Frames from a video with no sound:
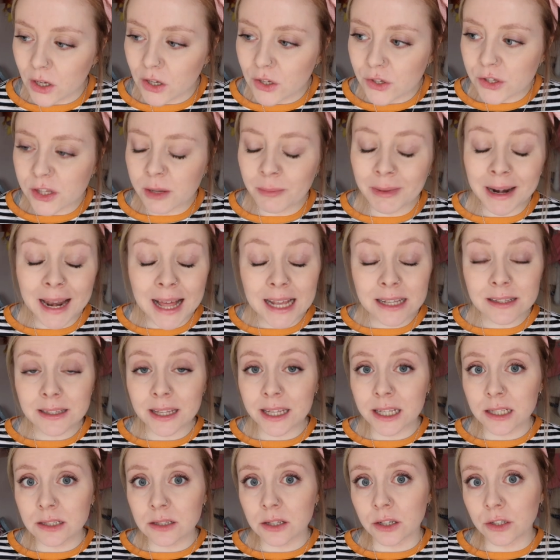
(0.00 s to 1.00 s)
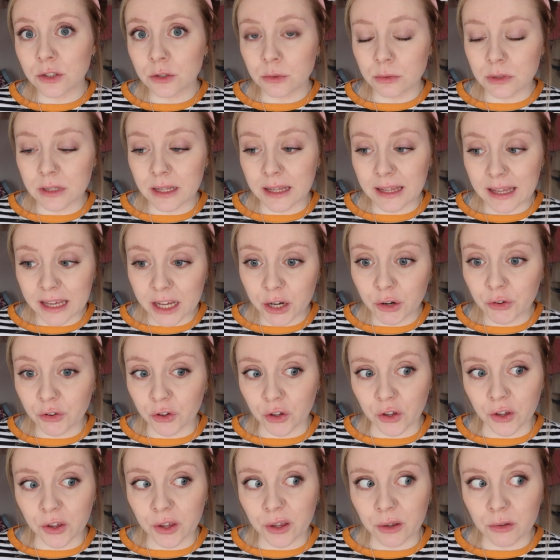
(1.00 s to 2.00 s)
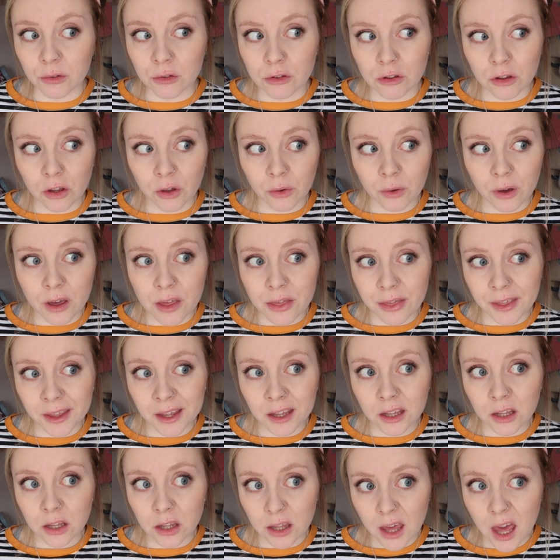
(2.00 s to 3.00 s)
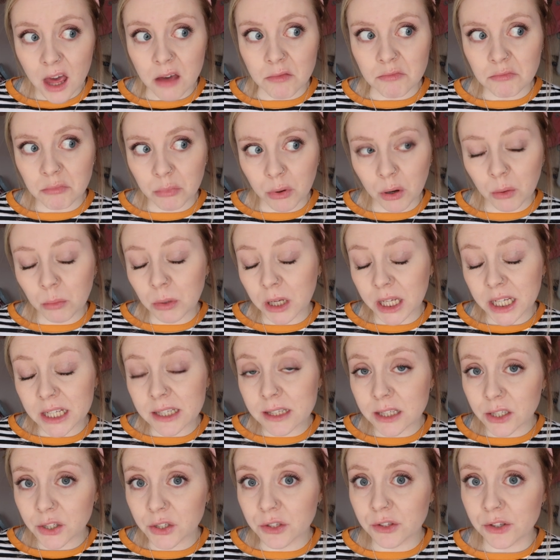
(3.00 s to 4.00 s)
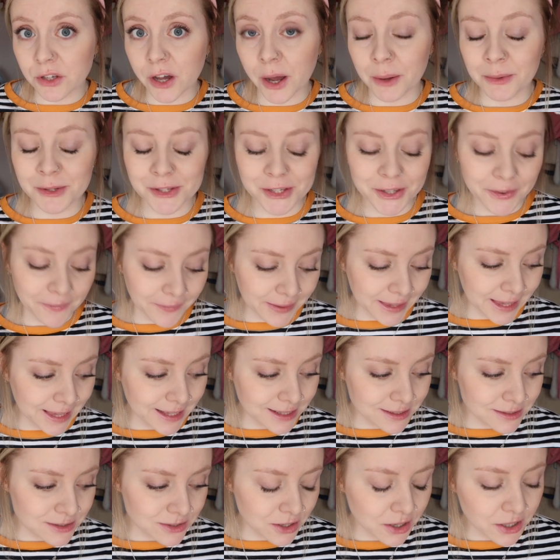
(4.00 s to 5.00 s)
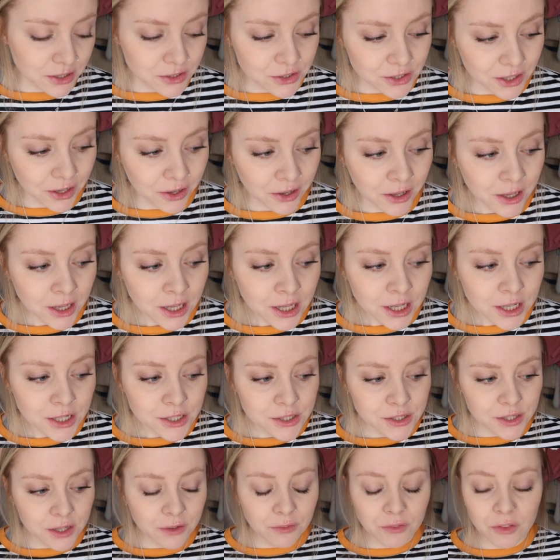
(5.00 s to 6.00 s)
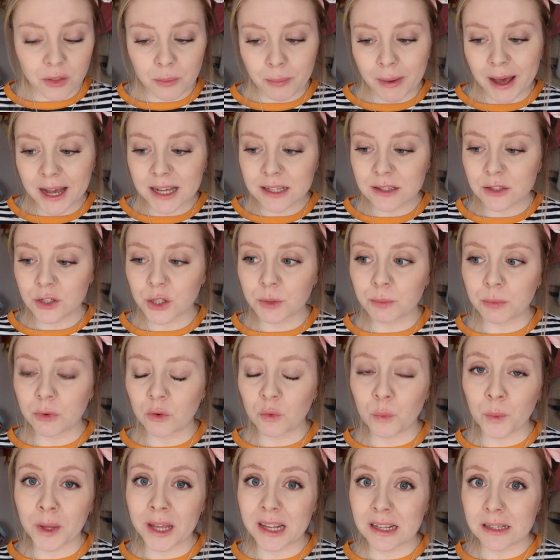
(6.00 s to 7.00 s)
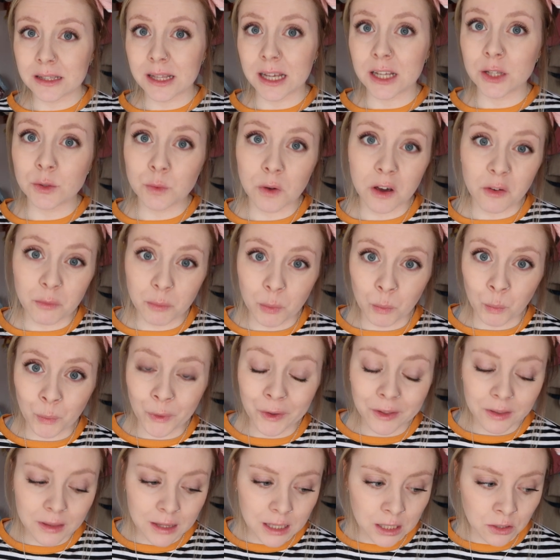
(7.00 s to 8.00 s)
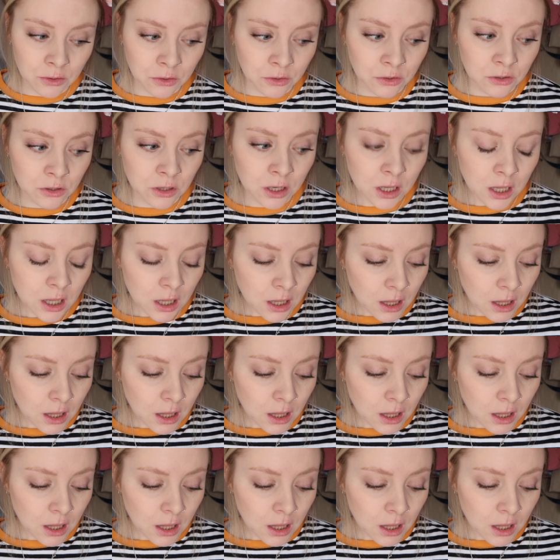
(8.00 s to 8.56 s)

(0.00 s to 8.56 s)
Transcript: So my last Kickstarter was a year ago, so I think, yeah, probably is a good time to do a Kickstarter. So for the past couple of weeks, that's what I've been working on.